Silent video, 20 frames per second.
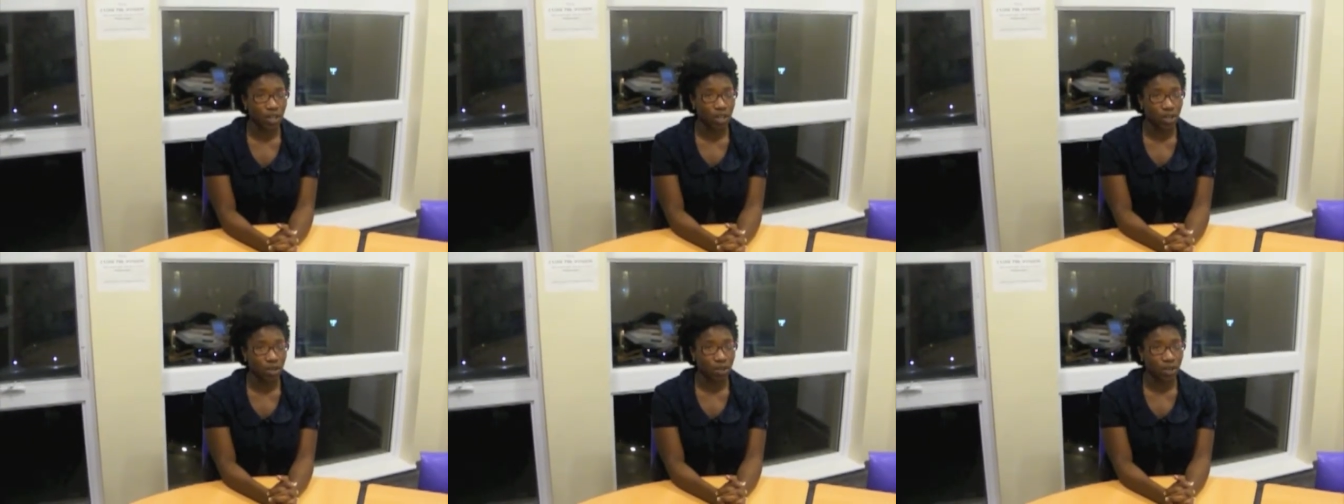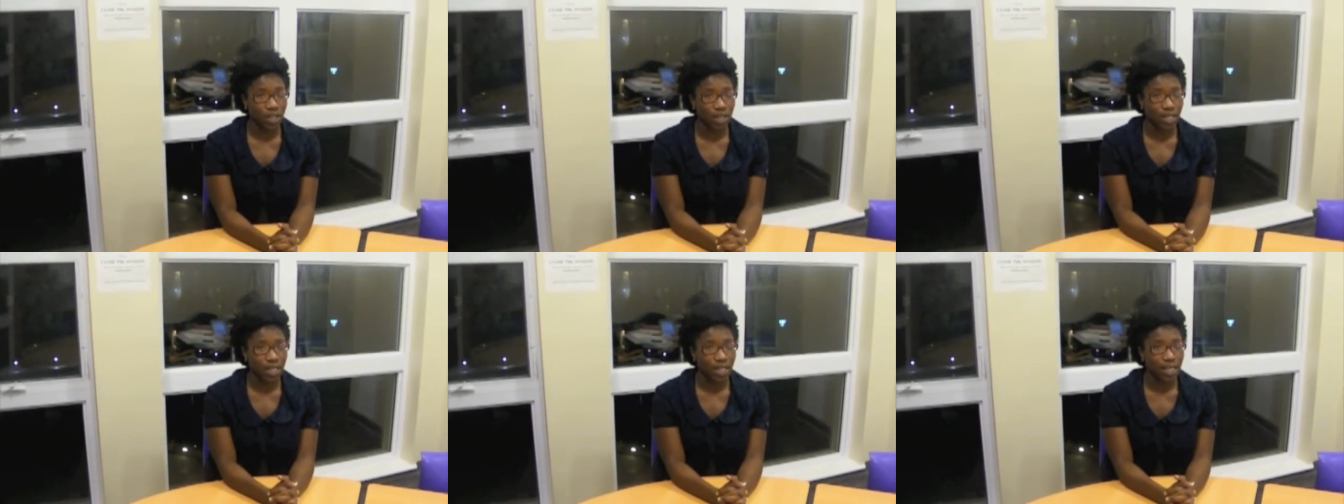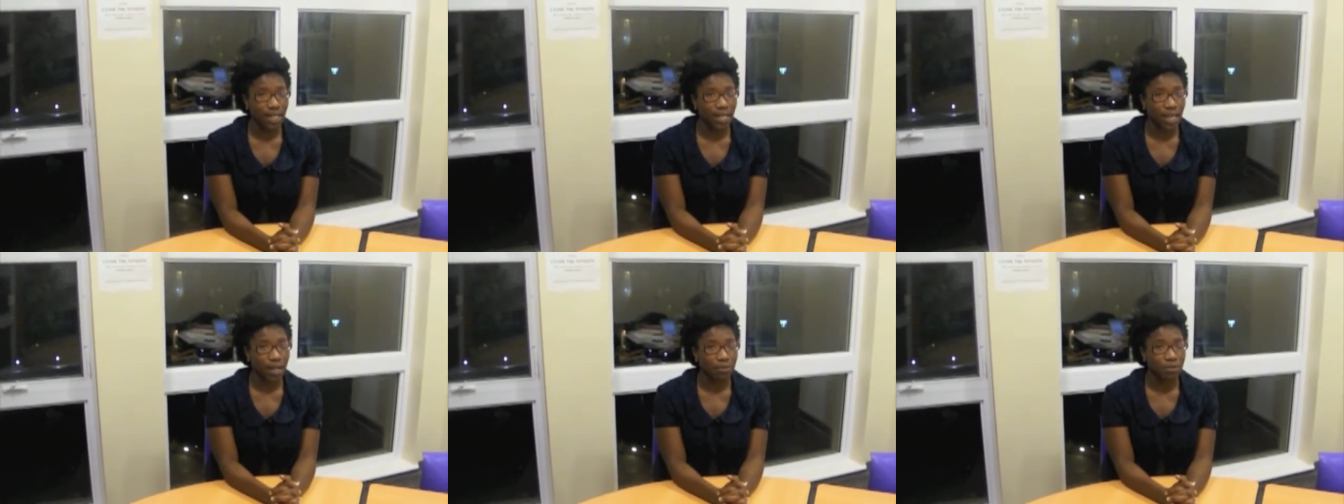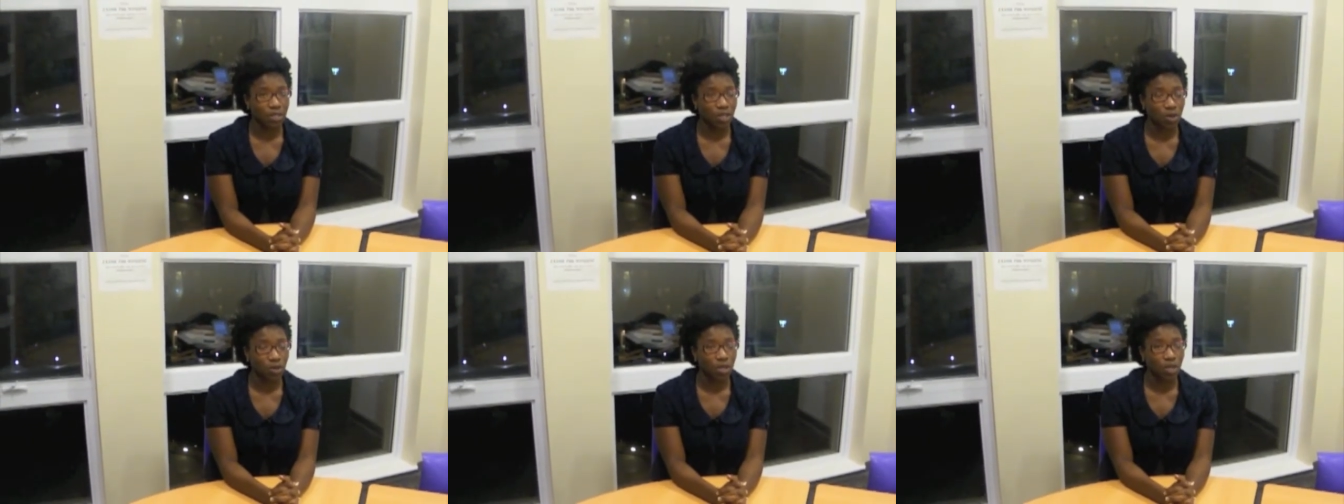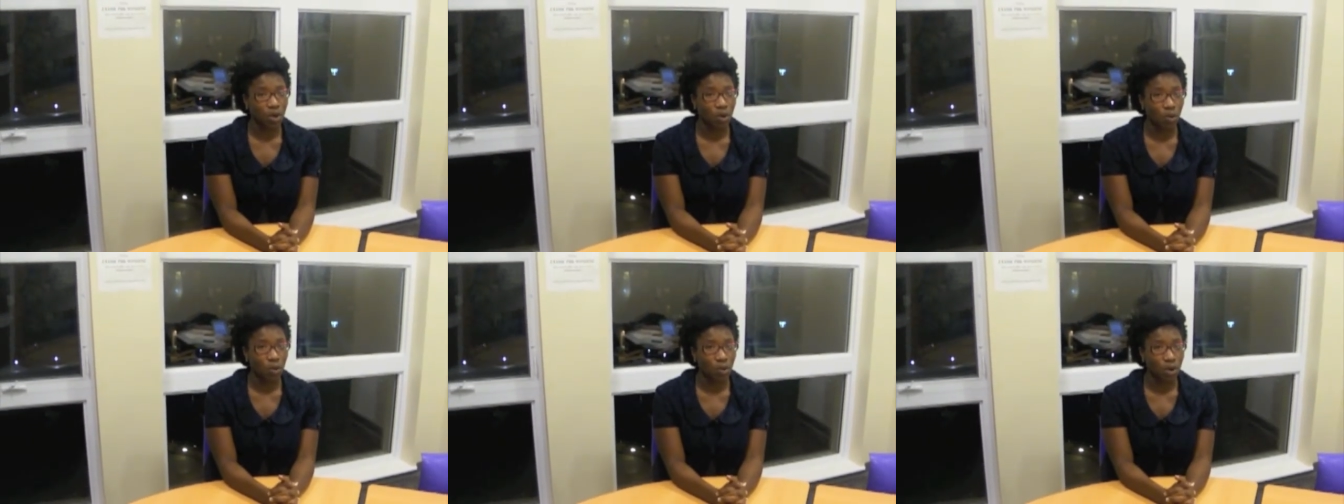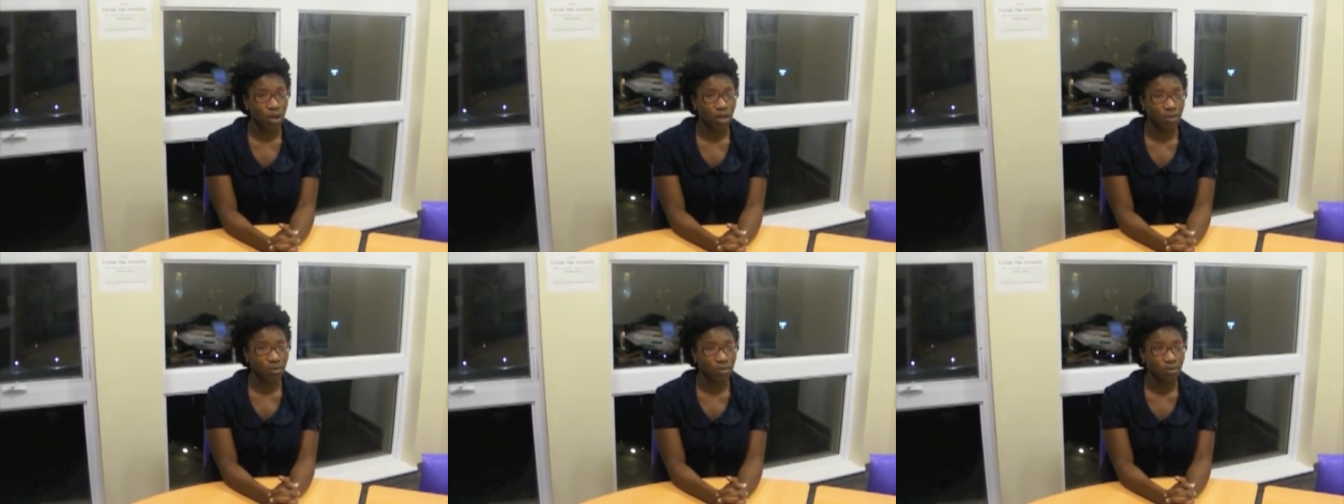Union named Tony Hoare.